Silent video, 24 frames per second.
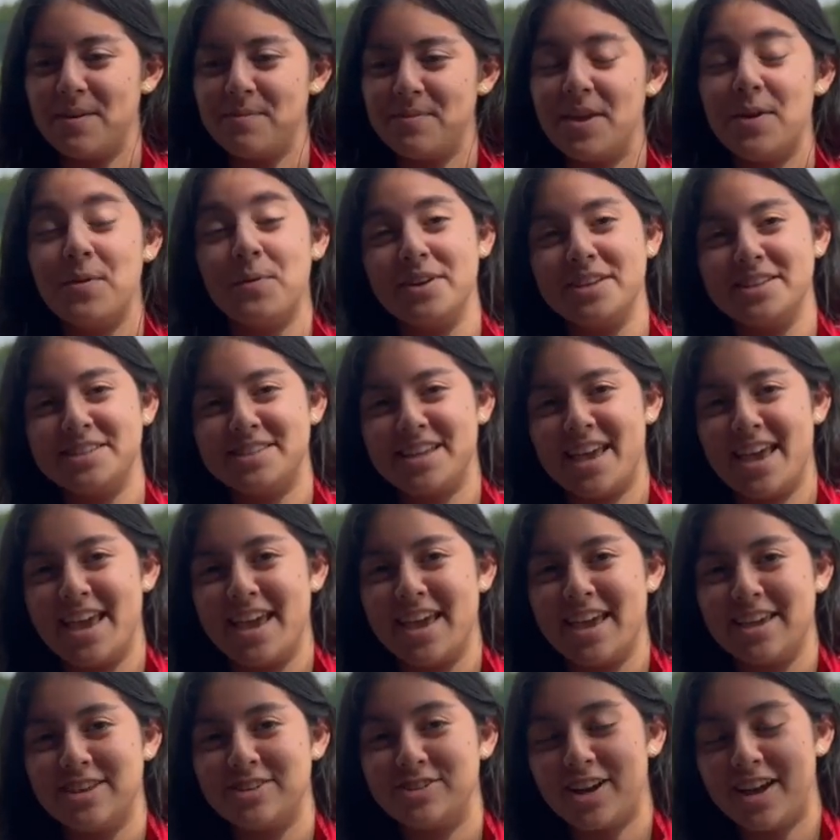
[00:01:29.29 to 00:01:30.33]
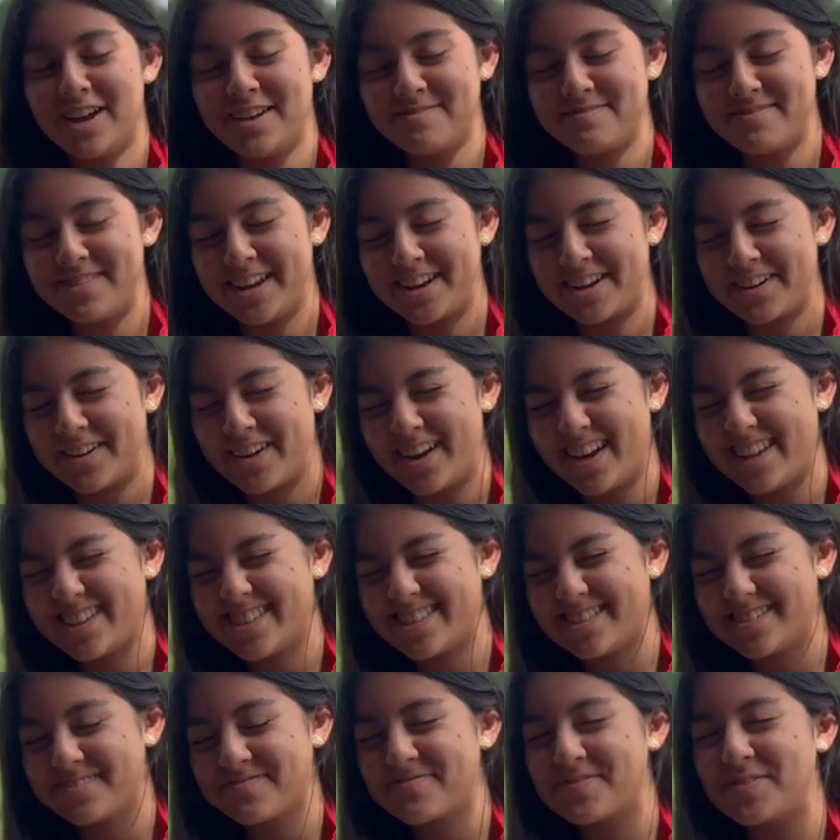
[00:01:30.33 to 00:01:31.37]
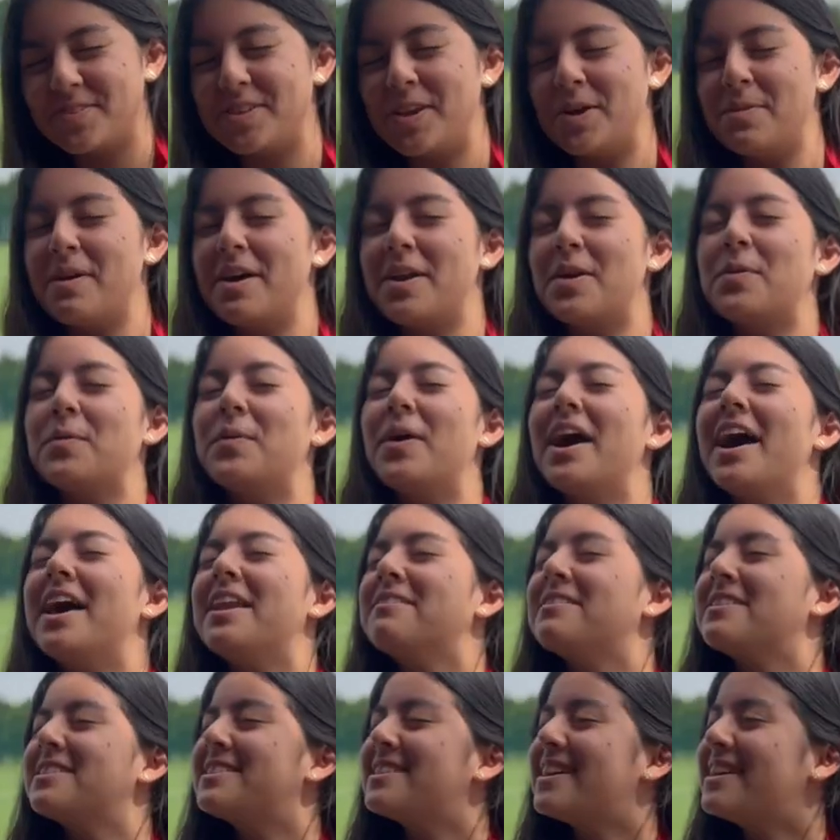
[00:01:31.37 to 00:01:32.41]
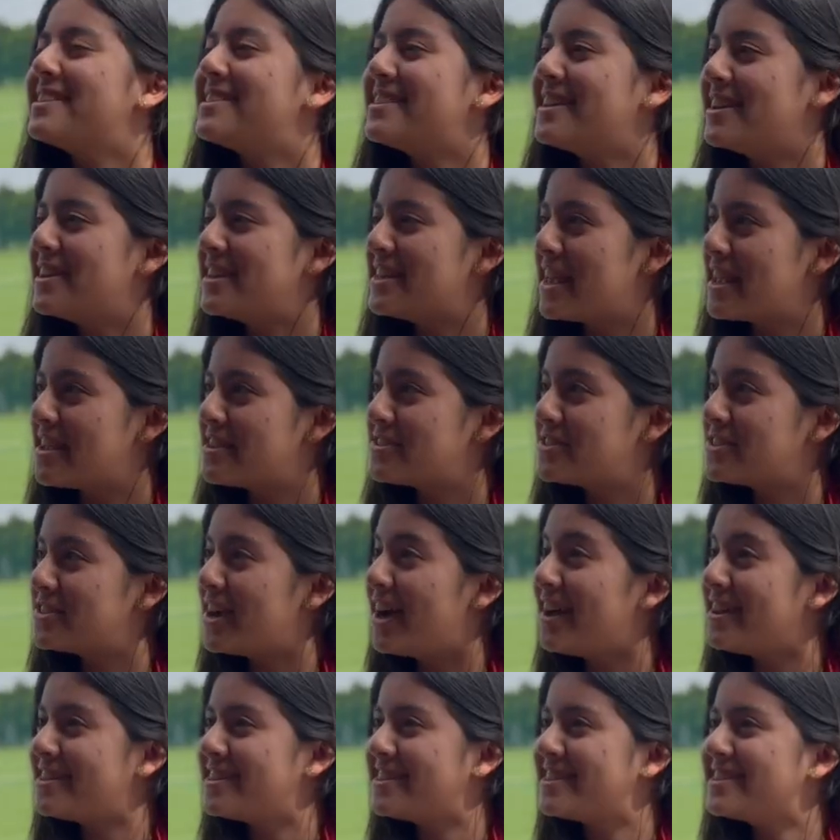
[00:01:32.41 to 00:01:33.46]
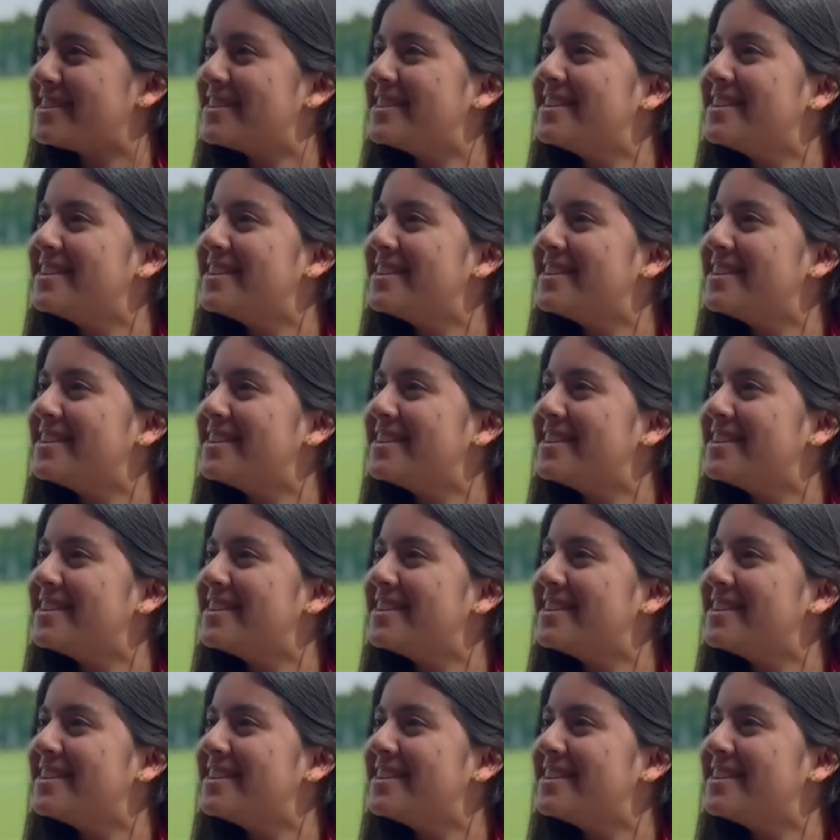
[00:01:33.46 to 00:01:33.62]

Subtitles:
It was a shot, not a cross. No matter what anyone says, it is a shot.